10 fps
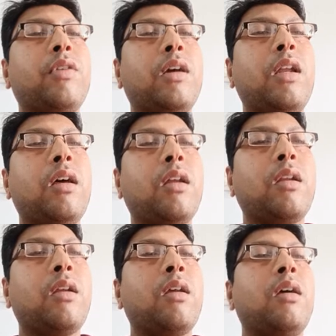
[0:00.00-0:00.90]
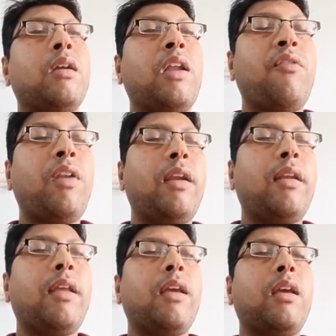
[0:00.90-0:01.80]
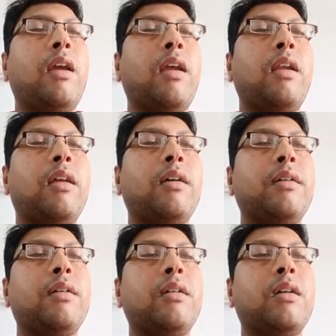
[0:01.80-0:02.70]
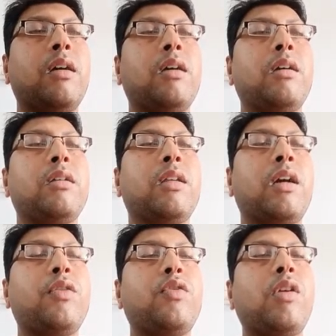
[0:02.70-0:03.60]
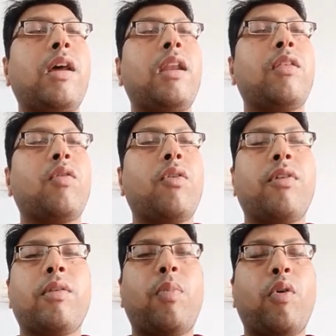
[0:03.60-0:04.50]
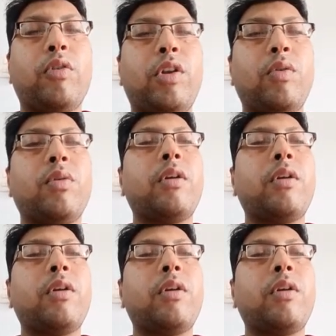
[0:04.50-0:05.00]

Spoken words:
color definitely, and the control line is always positive.